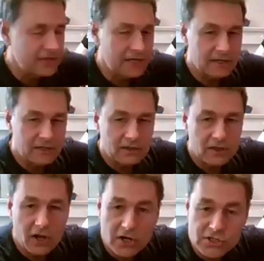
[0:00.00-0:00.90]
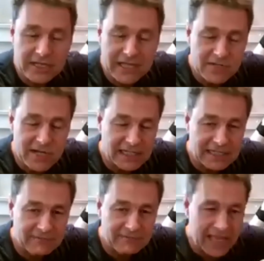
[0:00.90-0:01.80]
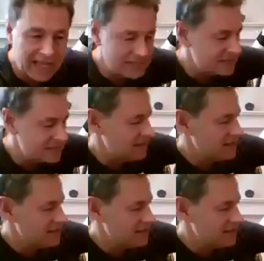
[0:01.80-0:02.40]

the larger the objective lens,